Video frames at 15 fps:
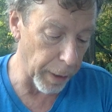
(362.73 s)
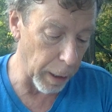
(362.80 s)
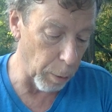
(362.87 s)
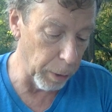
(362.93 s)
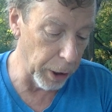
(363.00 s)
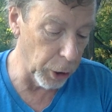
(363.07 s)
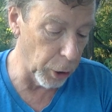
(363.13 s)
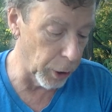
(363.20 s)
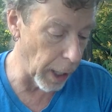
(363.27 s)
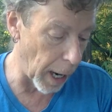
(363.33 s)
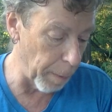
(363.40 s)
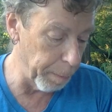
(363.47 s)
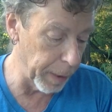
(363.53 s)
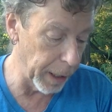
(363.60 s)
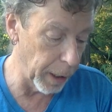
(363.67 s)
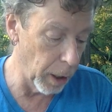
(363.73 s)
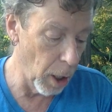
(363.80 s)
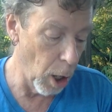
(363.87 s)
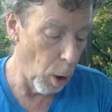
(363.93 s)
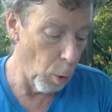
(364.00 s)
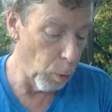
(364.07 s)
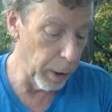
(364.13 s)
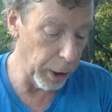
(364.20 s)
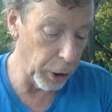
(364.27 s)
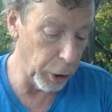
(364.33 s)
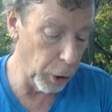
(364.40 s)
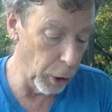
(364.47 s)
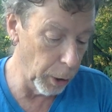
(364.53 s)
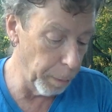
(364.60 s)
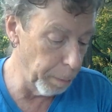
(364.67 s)
that we should not be. We
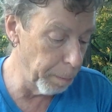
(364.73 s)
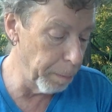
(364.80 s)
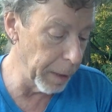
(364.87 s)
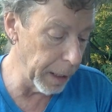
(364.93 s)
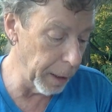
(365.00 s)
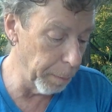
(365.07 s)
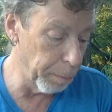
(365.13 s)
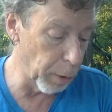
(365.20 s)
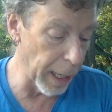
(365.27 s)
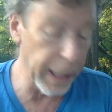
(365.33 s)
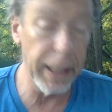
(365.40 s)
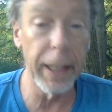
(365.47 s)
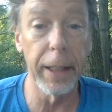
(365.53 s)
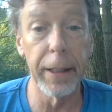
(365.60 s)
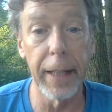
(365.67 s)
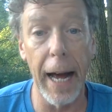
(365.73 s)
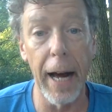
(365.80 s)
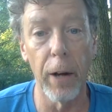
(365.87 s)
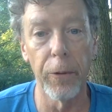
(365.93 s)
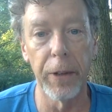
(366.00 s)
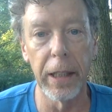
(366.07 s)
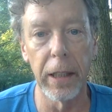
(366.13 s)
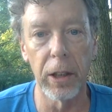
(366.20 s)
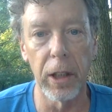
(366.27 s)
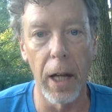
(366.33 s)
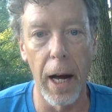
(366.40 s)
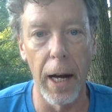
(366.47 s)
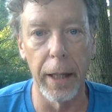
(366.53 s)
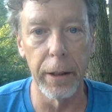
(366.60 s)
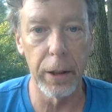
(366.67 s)
should be breaking down these
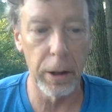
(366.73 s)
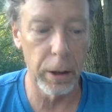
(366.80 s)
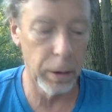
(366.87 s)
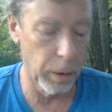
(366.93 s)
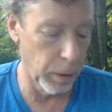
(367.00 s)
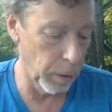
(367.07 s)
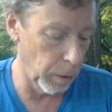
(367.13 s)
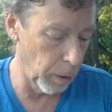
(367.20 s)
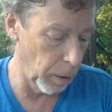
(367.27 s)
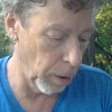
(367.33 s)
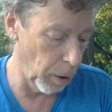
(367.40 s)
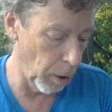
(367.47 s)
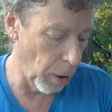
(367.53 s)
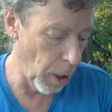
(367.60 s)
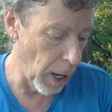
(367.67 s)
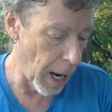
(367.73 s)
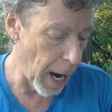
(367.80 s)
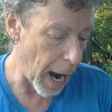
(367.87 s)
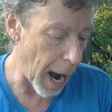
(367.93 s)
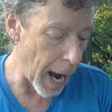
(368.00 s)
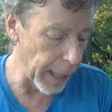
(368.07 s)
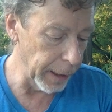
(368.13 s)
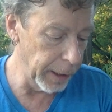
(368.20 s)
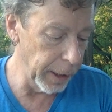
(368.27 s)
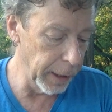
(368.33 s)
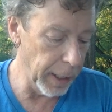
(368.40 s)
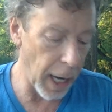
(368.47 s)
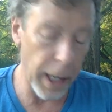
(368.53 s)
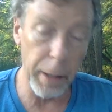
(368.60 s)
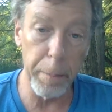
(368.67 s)
lines. I did
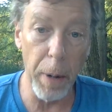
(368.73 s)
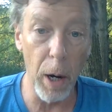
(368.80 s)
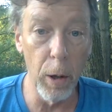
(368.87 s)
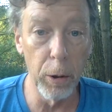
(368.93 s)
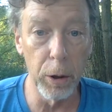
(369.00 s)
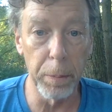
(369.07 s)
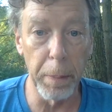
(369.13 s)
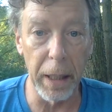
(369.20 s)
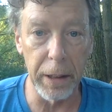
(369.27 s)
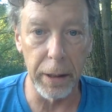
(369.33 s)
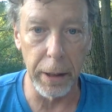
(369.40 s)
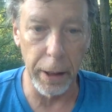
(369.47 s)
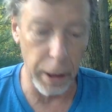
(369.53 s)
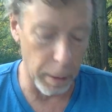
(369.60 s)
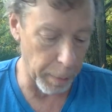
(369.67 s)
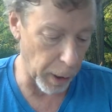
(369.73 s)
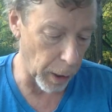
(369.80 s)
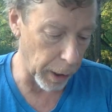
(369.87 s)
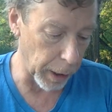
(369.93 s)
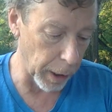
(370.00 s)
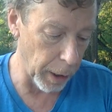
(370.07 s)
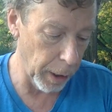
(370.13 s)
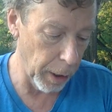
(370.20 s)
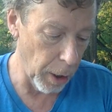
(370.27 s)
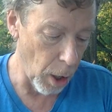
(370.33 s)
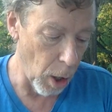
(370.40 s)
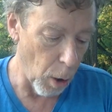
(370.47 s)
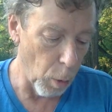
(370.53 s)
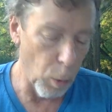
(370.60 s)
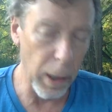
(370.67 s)
not oppose busing in America.
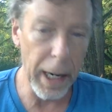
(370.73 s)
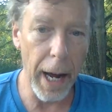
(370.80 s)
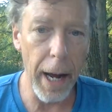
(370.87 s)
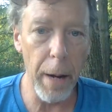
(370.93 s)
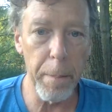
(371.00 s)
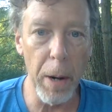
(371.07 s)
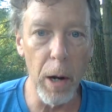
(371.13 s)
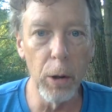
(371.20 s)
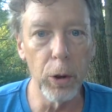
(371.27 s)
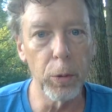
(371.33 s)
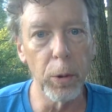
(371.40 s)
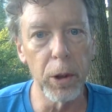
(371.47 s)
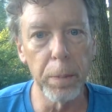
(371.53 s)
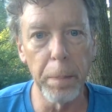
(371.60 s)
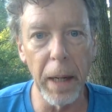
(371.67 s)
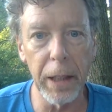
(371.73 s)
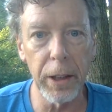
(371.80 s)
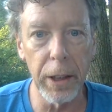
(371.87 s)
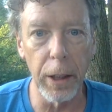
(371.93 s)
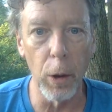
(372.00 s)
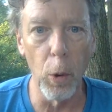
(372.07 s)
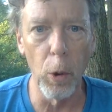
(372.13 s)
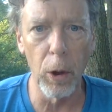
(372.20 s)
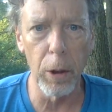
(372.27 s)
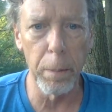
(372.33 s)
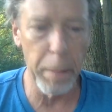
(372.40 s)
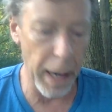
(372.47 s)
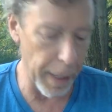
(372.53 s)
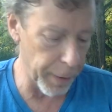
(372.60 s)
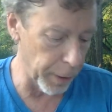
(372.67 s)
What I opposed was busing ordered
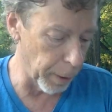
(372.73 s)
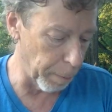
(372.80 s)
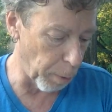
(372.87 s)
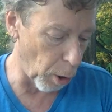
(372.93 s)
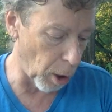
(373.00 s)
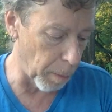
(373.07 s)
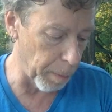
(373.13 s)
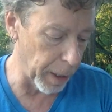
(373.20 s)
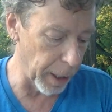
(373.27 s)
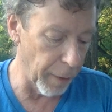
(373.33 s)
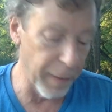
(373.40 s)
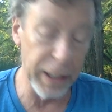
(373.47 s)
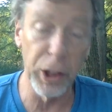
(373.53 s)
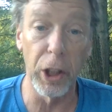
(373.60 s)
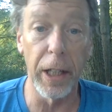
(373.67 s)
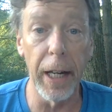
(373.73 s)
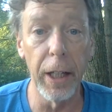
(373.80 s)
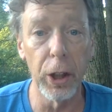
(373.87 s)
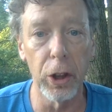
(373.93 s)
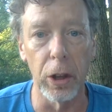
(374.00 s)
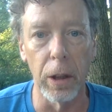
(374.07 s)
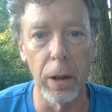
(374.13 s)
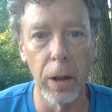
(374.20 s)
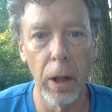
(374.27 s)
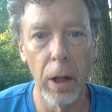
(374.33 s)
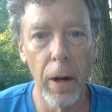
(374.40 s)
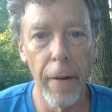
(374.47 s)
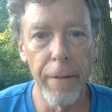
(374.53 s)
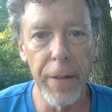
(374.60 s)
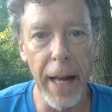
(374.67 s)
by the Department of Education.
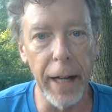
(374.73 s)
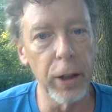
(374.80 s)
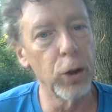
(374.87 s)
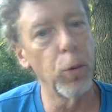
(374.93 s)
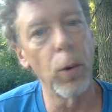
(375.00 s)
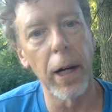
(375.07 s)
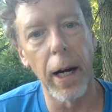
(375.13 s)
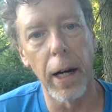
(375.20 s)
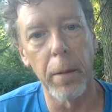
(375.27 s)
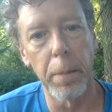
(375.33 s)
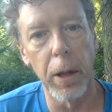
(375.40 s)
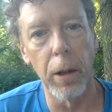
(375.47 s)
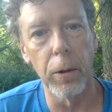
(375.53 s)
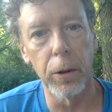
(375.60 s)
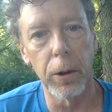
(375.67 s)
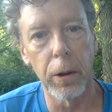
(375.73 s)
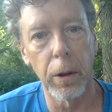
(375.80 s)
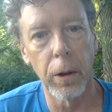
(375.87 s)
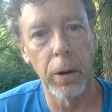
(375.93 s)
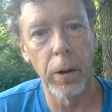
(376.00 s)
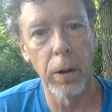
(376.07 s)
That is what I opposed.